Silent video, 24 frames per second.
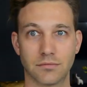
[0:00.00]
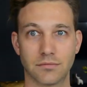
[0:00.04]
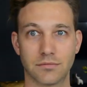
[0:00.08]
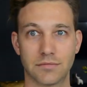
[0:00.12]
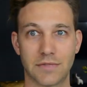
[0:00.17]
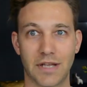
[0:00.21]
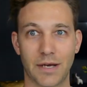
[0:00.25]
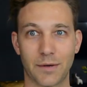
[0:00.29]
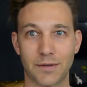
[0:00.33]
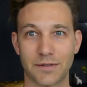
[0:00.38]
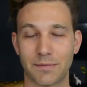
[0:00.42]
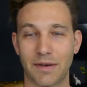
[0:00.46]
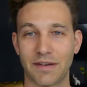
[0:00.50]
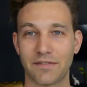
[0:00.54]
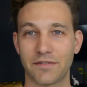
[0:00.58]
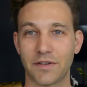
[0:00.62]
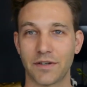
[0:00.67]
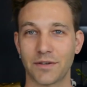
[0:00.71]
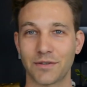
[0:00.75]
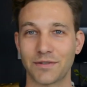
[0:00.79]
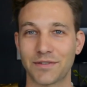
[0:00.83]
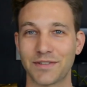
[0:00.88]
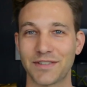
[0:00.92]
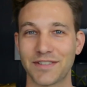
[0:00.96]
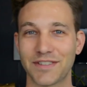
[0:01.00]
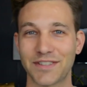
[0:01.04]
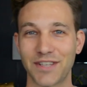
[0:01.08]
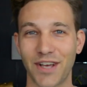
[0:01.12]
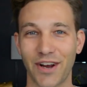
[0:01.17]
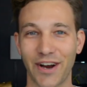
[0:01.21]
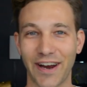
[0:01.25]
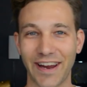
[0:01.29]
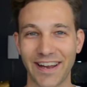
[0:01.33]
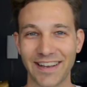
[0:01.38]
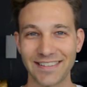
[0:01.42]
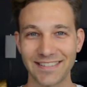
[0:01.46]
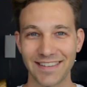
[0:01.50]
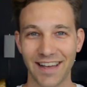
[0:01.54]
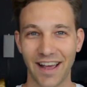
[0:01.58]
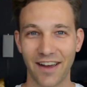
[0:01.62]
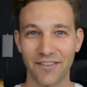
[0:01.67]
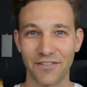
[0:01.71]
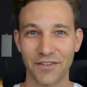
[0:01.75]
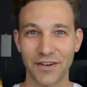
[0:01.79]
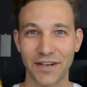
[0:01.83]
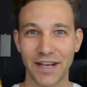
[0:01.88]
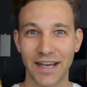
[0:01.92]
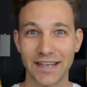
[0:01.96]
That was my phone. Sorry,
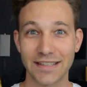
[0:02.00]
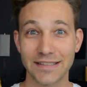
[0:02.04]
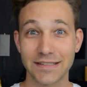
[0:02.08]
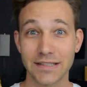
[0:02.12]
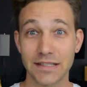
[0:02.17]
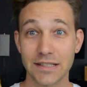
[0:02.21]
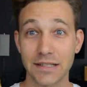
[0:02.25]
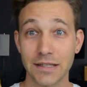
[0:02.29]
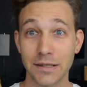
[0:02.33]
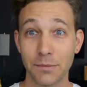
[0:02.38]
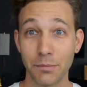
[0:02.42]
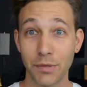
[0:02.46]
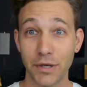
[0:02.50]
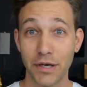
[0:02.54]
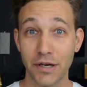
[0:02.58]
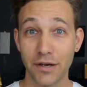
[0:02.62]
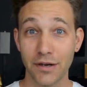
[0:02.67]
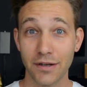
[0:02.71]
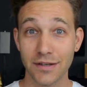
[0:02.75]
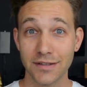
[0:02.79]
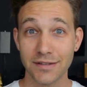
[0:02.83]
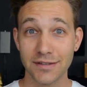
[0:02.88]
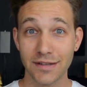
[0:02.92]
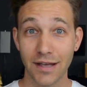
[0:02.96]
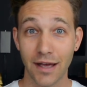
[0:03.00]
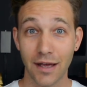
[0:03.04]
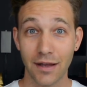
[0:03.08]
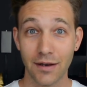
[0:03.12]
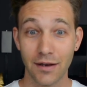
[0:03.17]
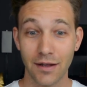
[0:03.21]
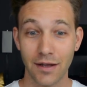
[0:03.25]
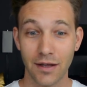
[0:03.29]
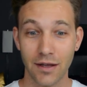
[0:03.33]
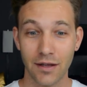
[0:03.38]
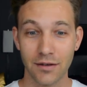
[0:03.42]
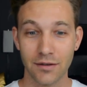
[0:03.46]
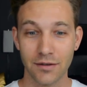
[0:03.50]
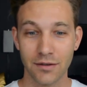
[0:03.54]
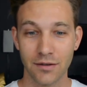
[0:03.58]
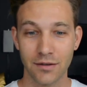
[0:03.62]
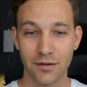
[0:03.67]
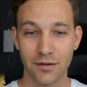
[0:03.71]
I forgot to turn it on silent.